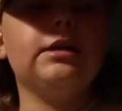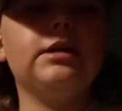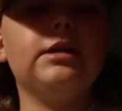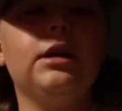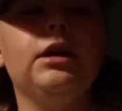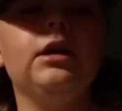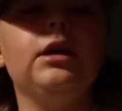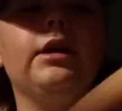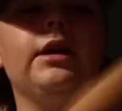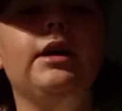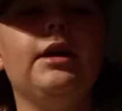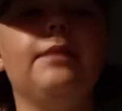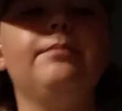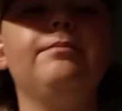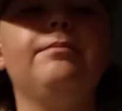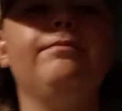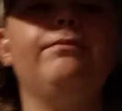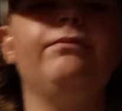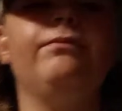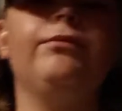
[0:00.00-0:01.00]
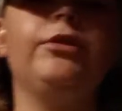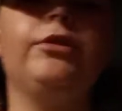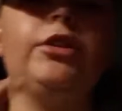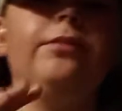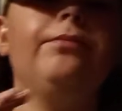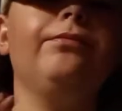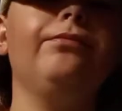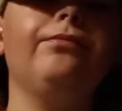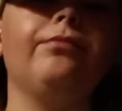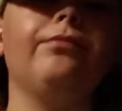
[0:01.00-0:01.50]
uh, yeah, so
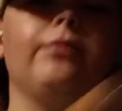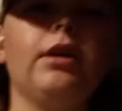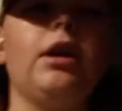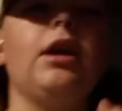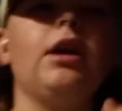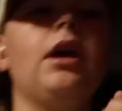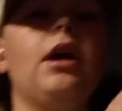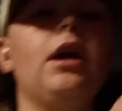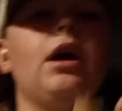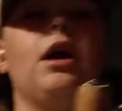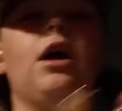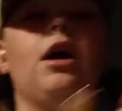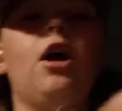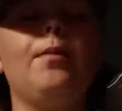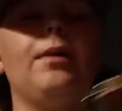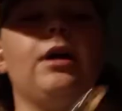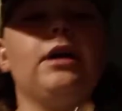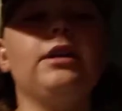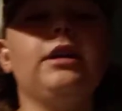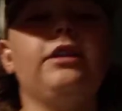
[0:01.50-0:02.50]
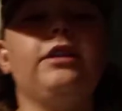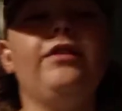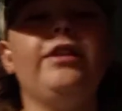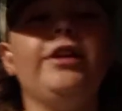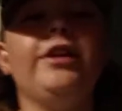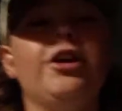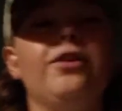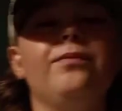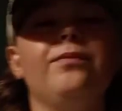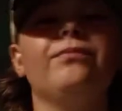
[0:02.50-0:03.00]
hope you guys liked the video.
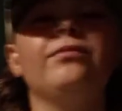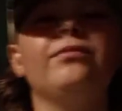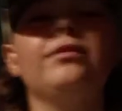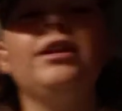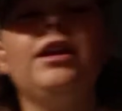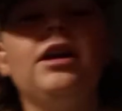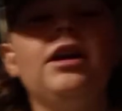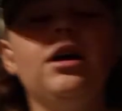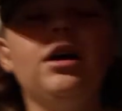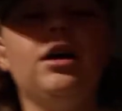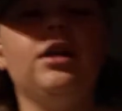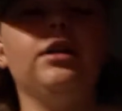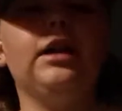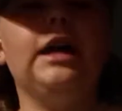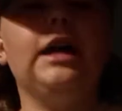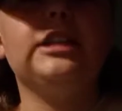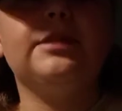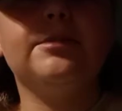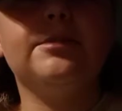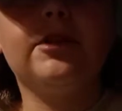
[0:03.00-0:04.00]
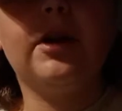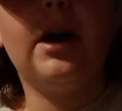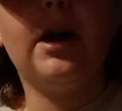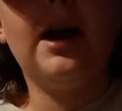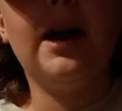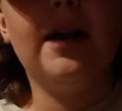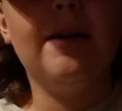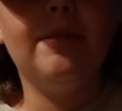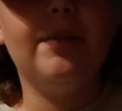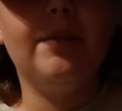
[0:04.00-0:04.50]
Uh, like, subscribe,
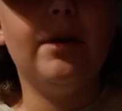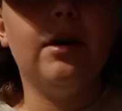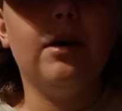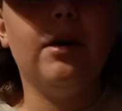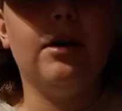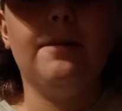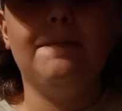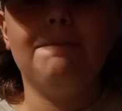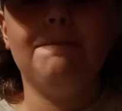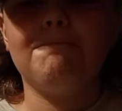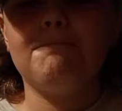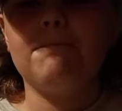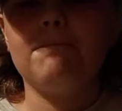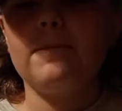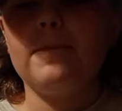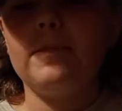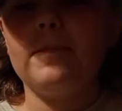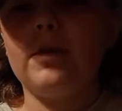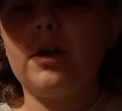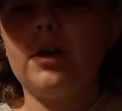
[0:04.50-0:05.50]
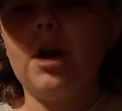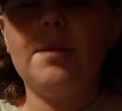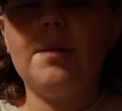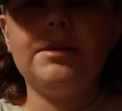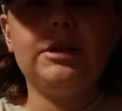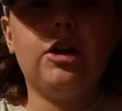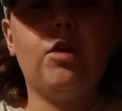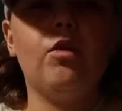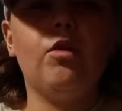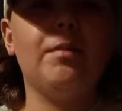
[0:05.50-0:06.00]
um, comment down on
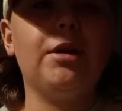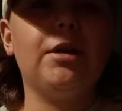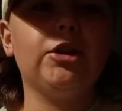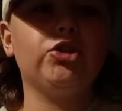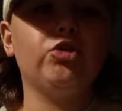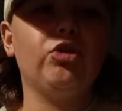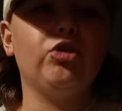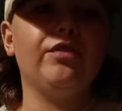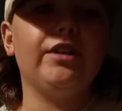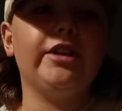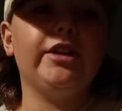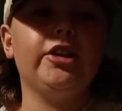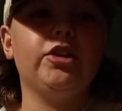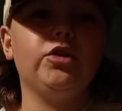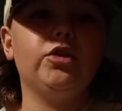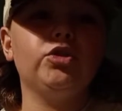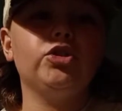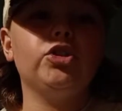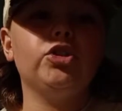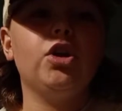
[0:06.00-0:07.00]
one of my short videos.